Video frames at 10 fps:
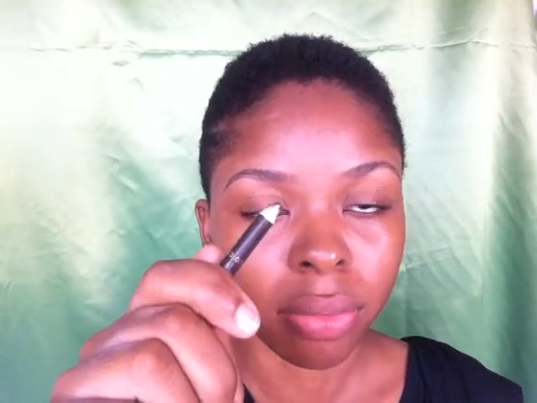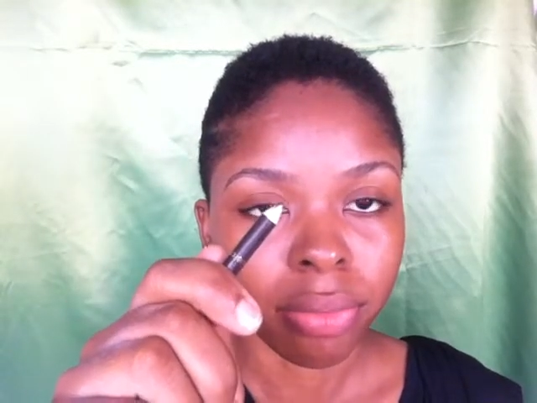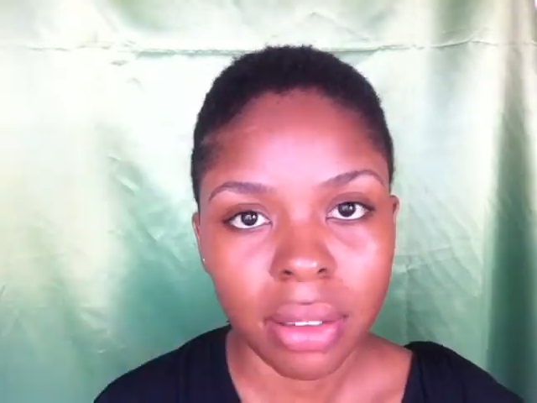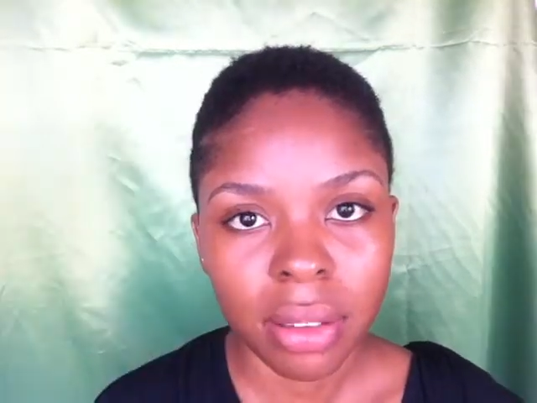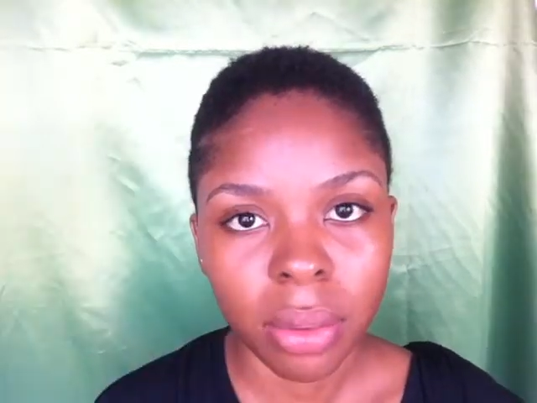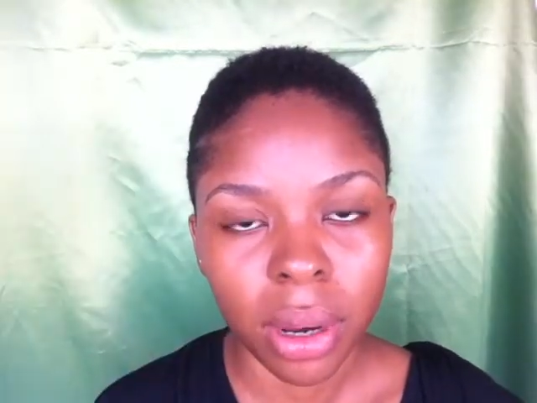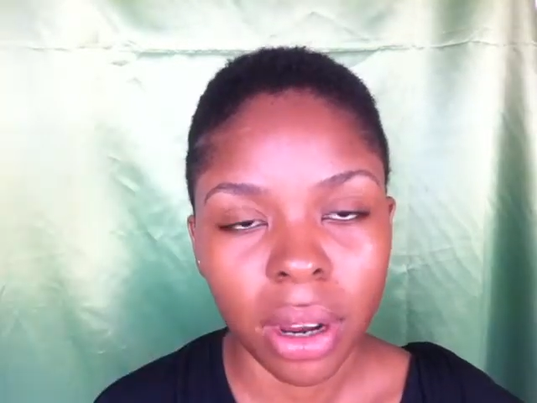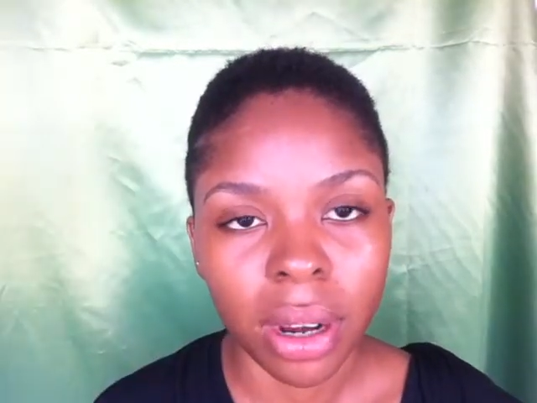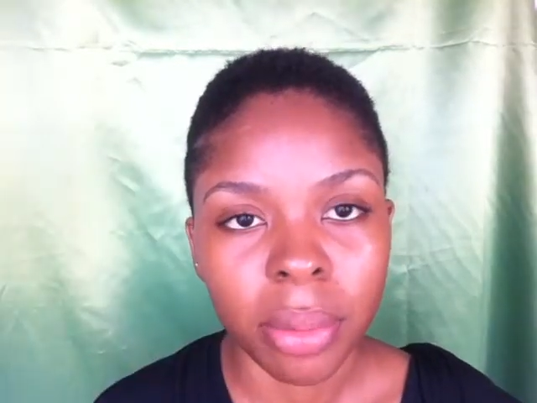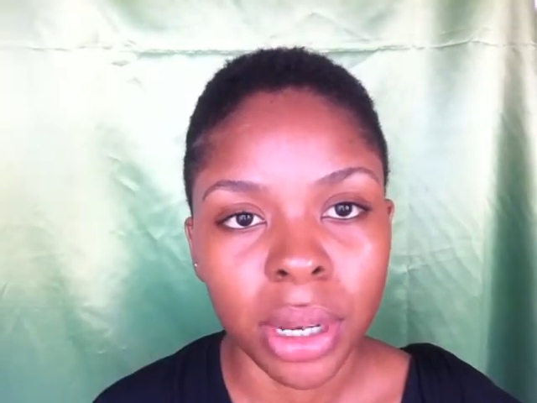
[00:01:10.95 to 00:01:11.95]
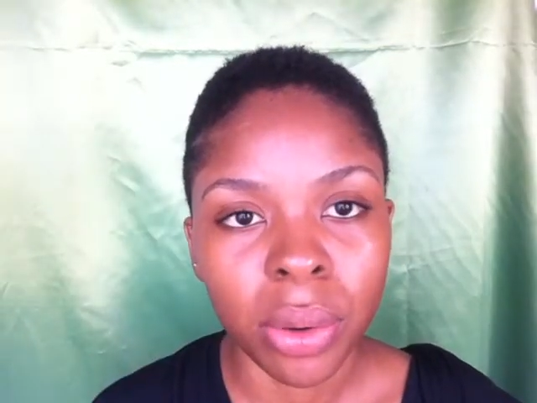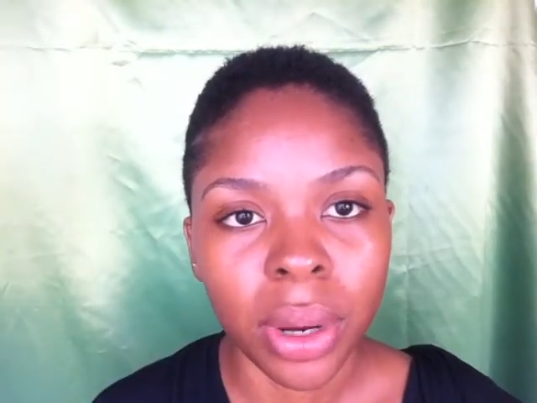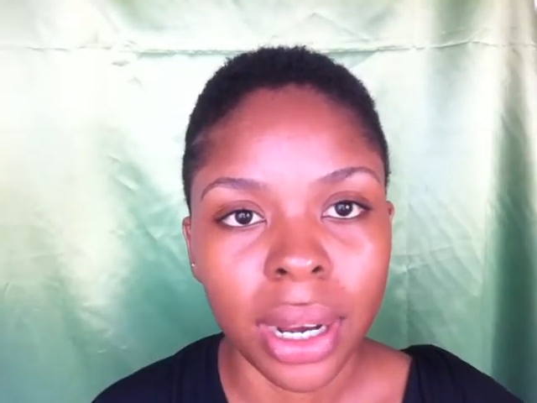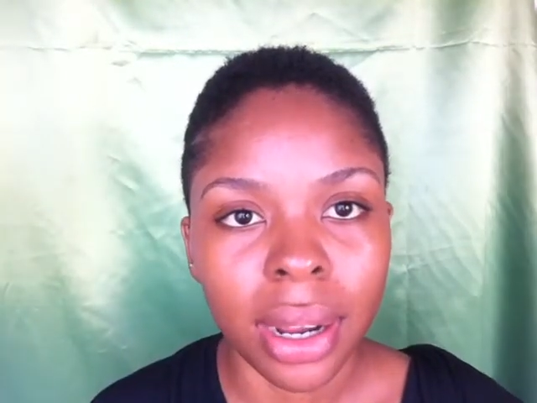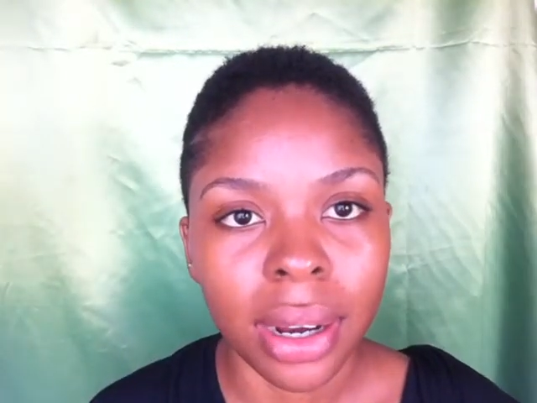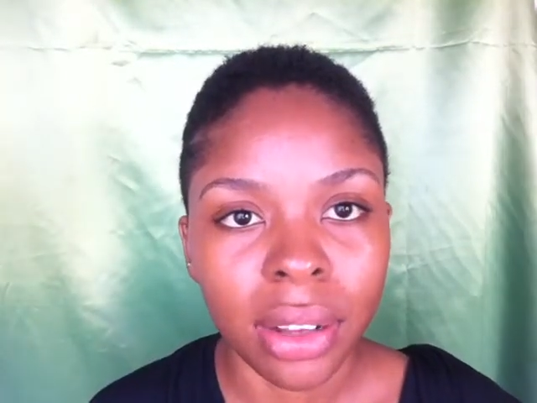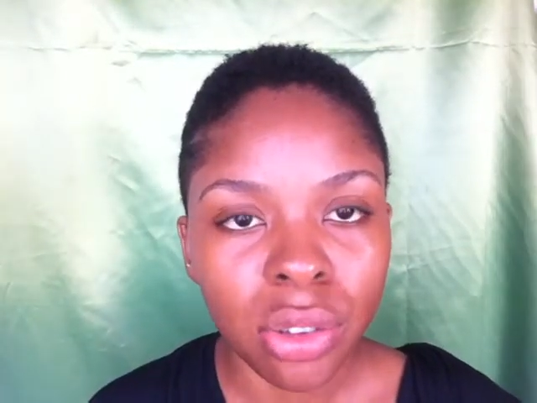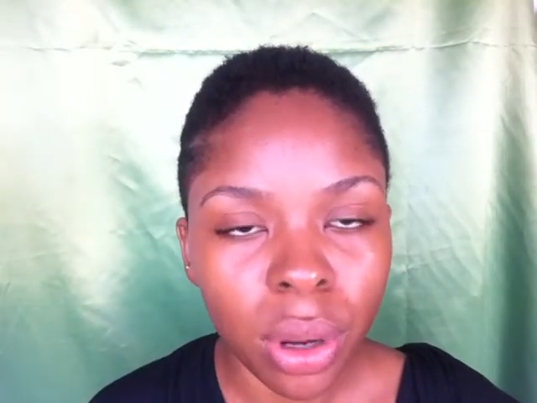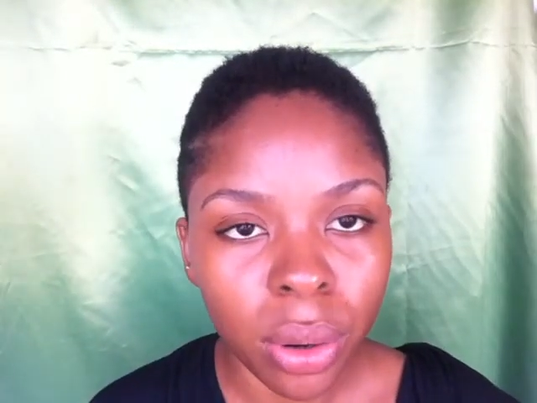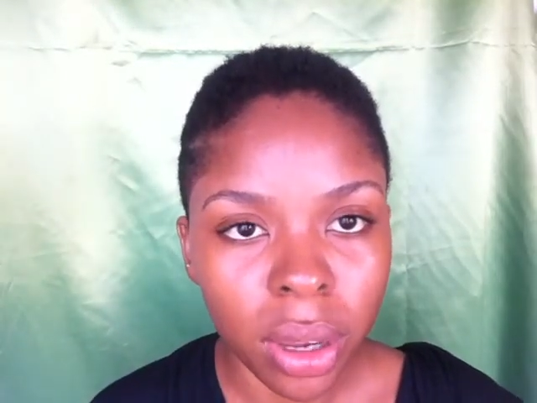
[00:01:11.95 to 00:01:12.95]
This we're going to be doing a
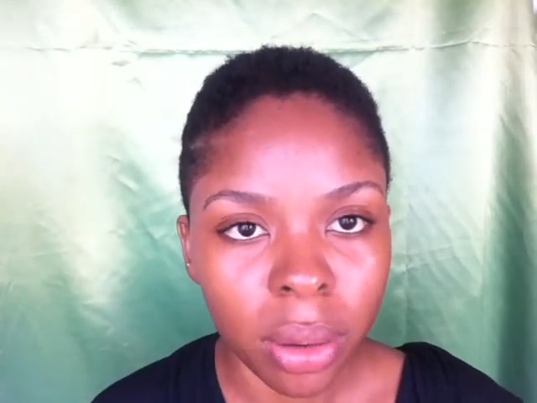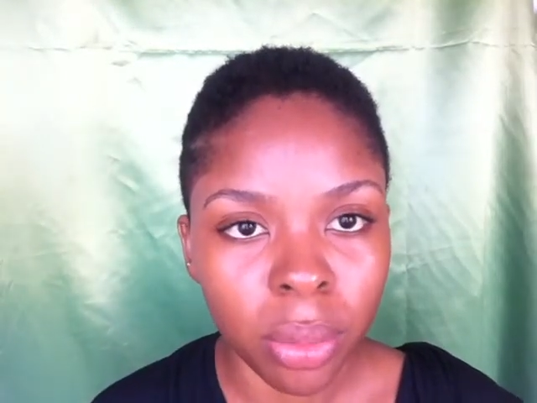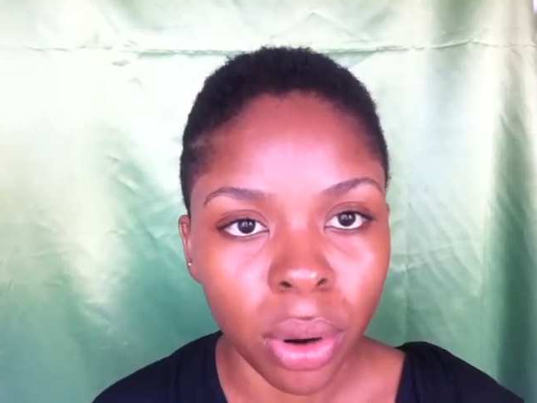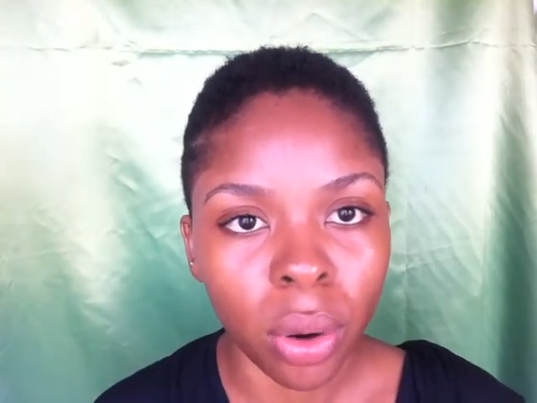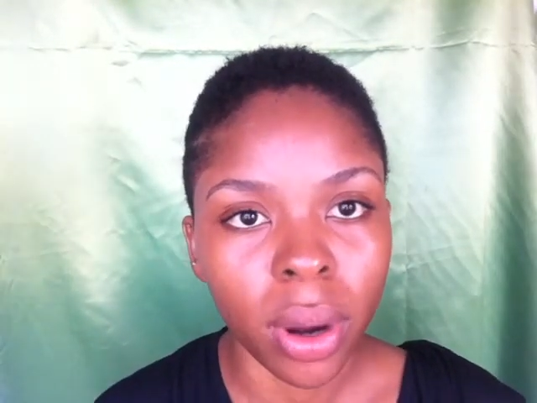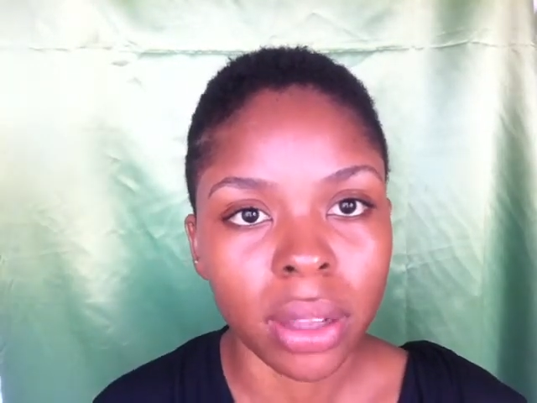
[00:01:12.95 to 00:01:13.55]
natural looking brow,